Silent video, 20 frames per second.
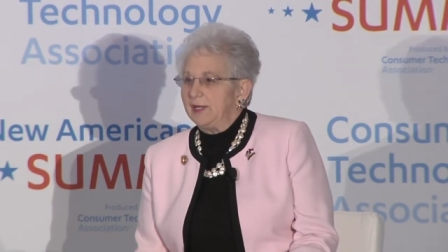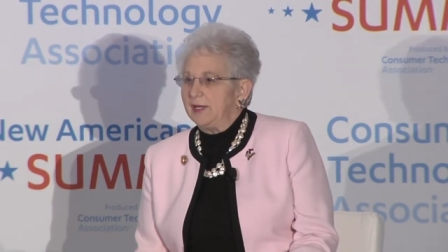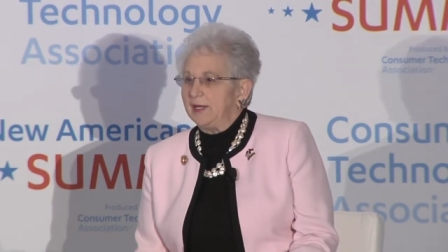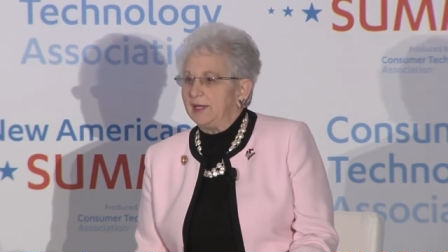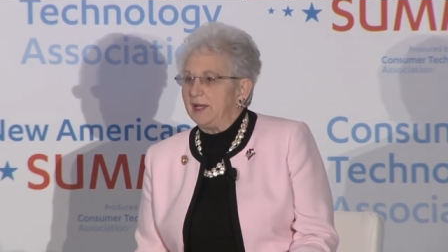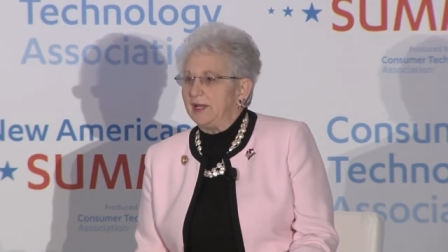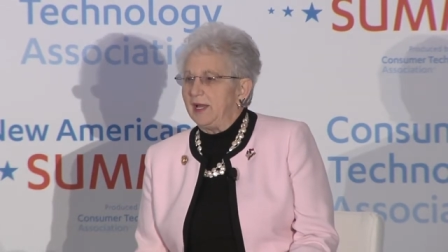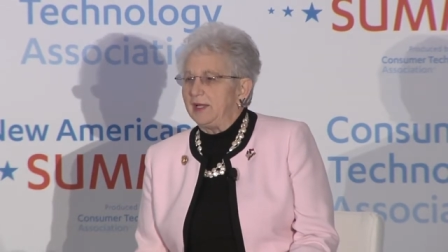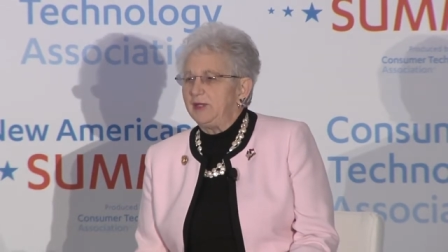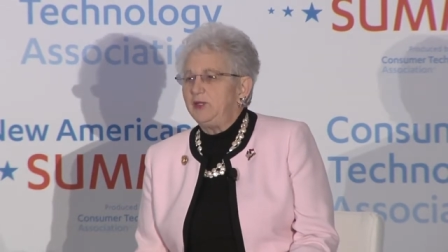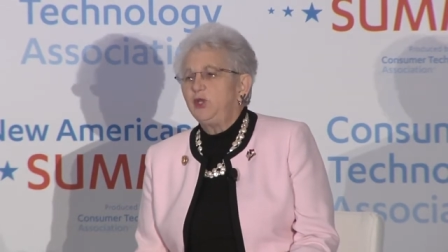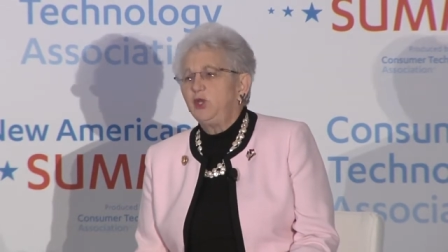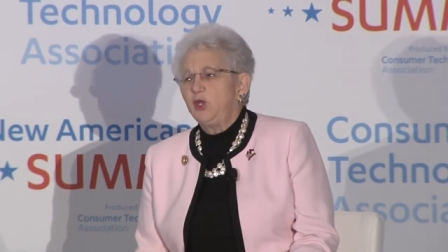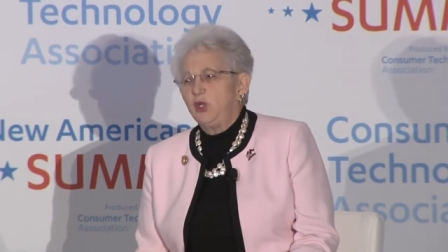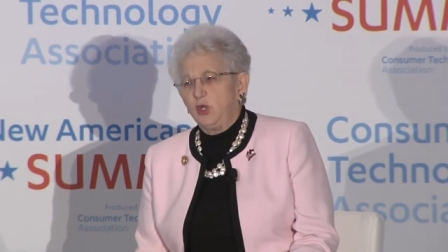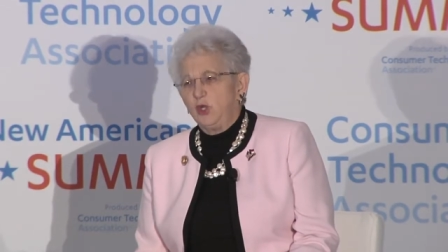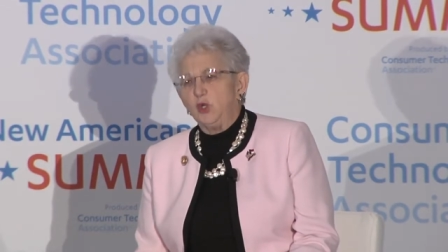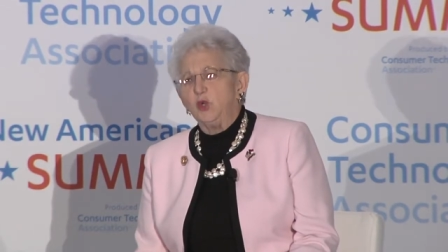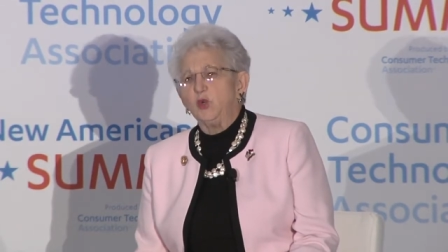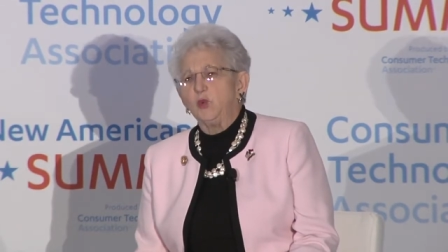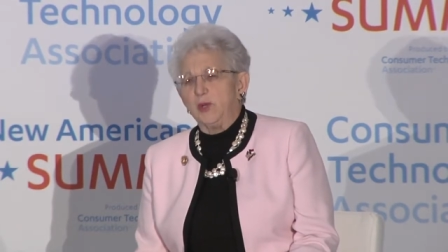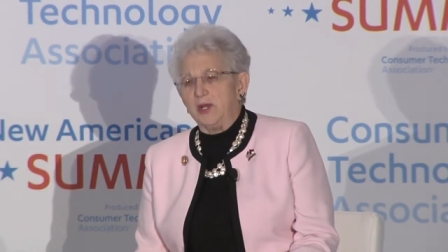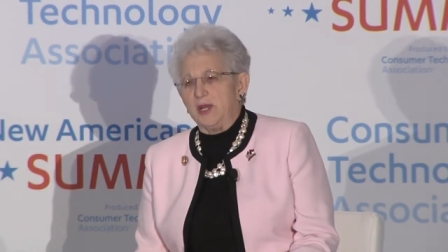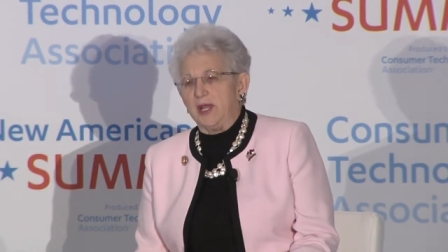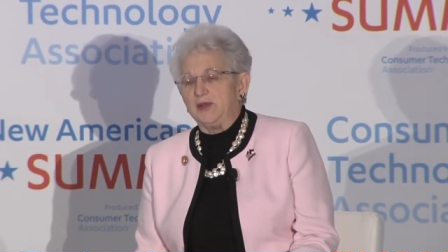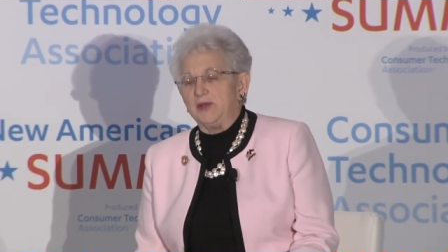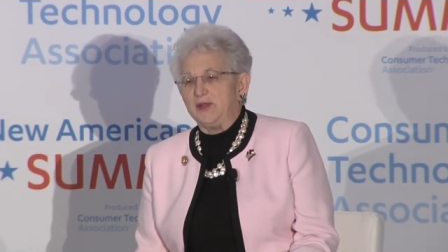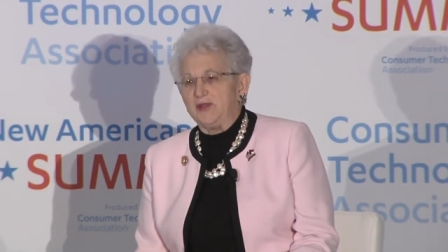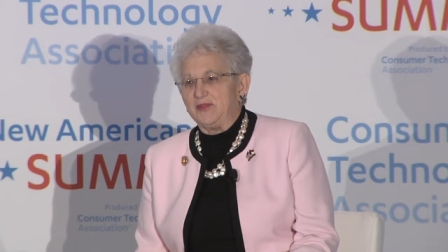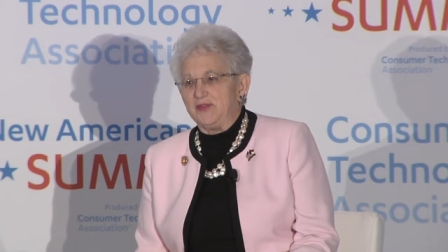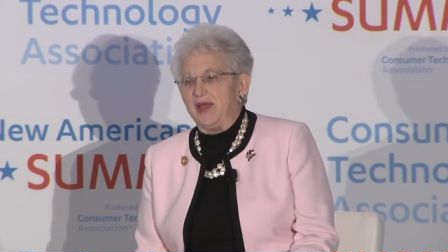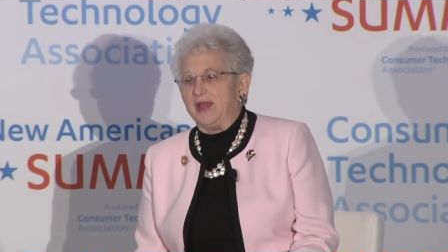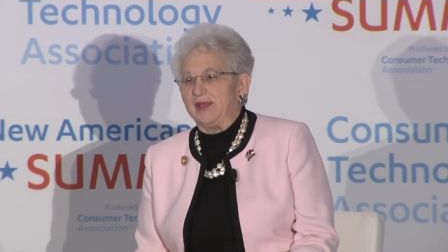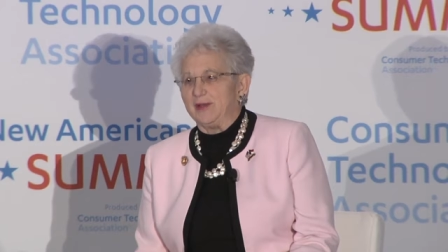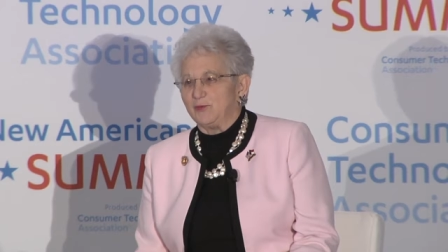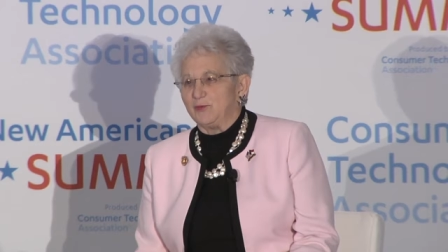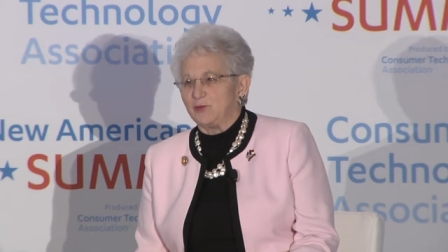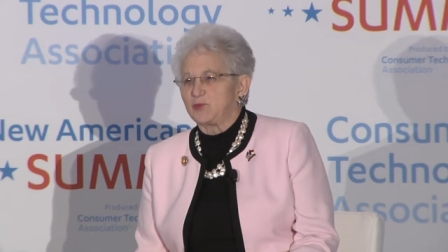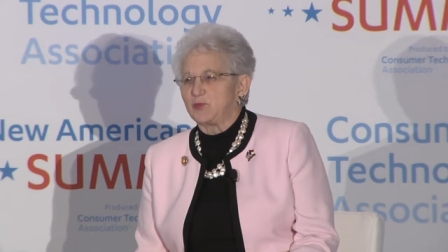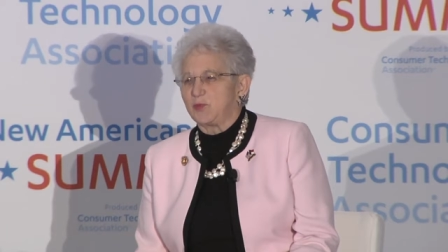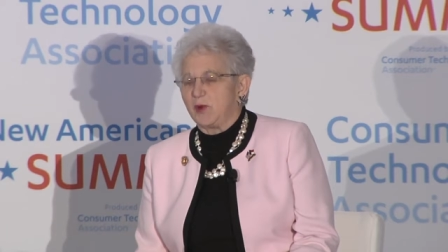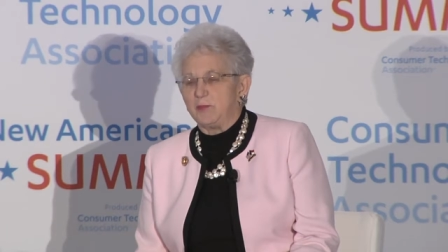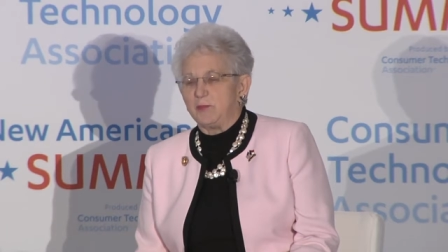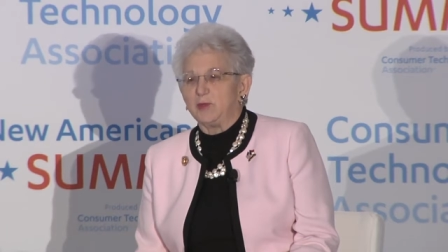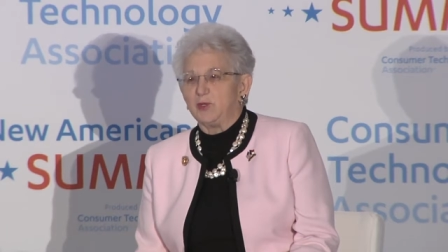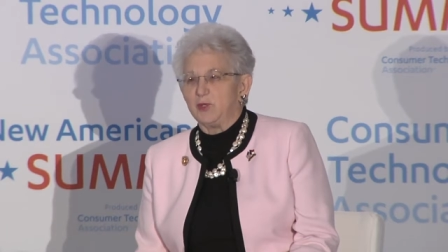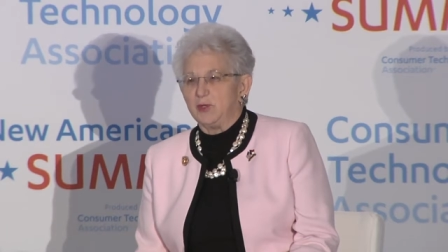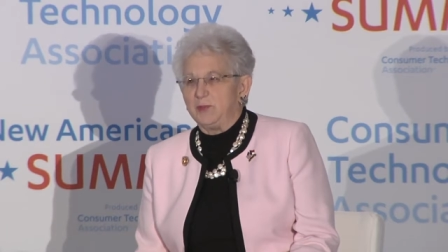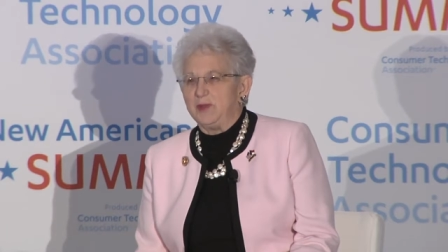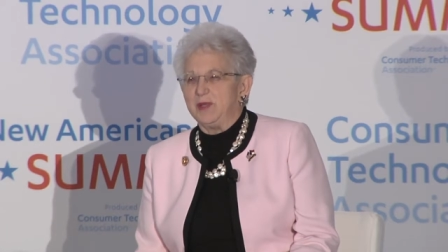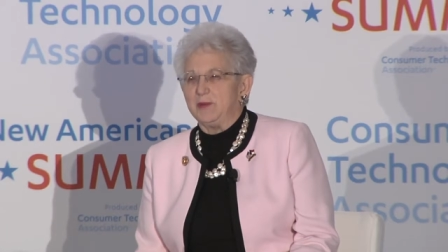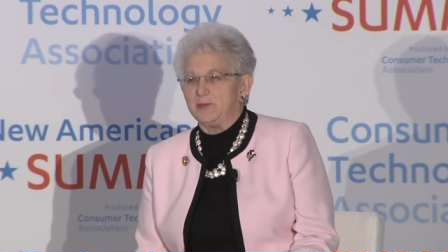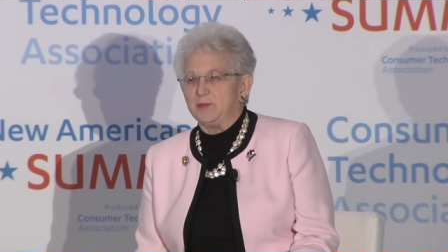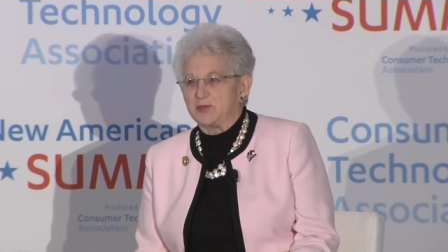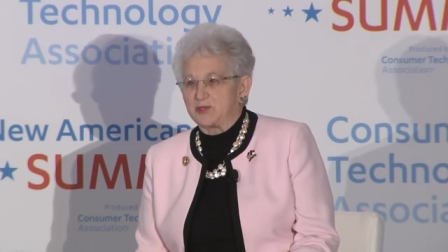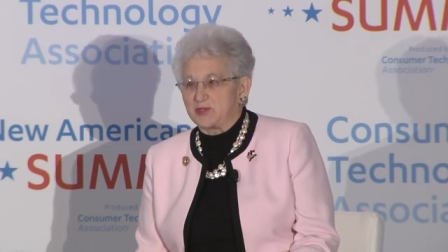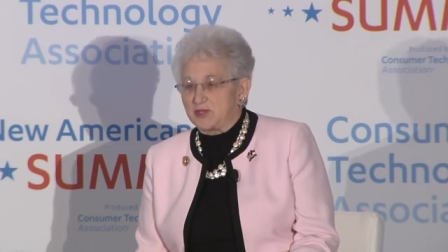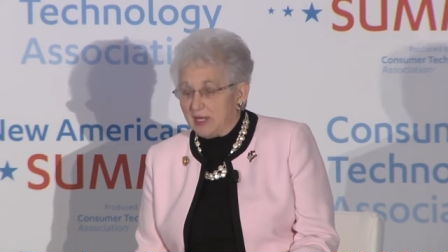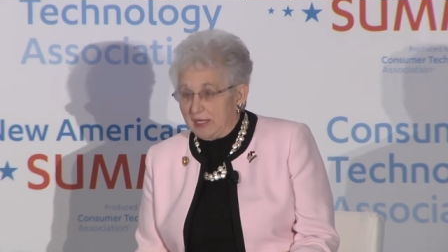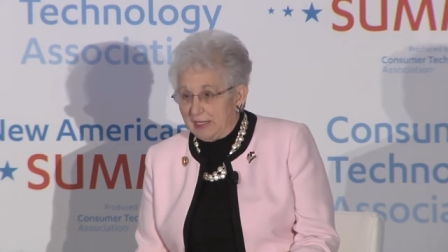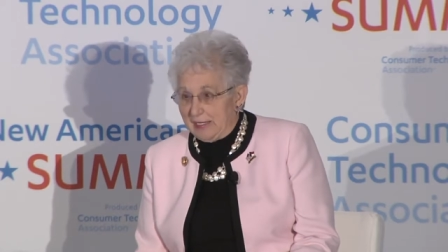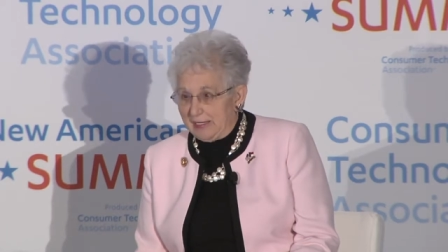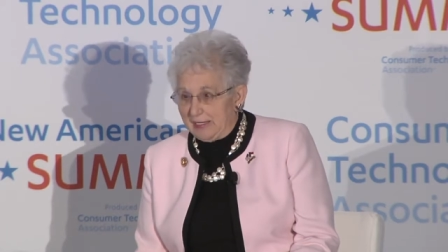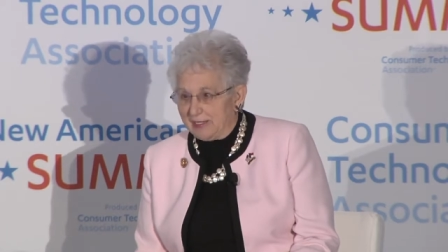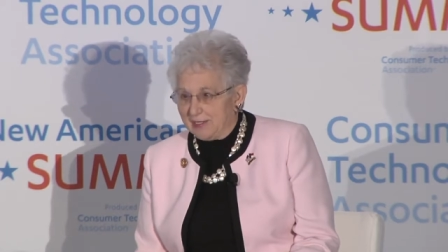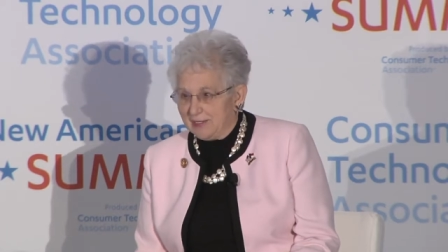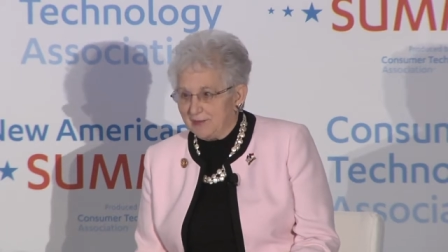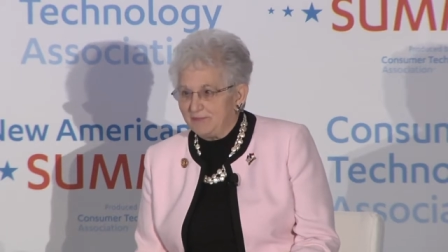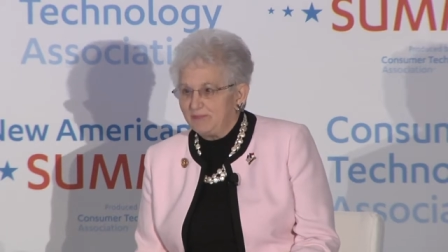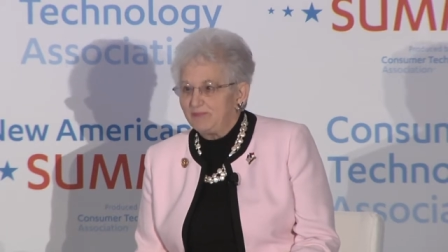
and I knew when I did that it was probably going to be a mistake.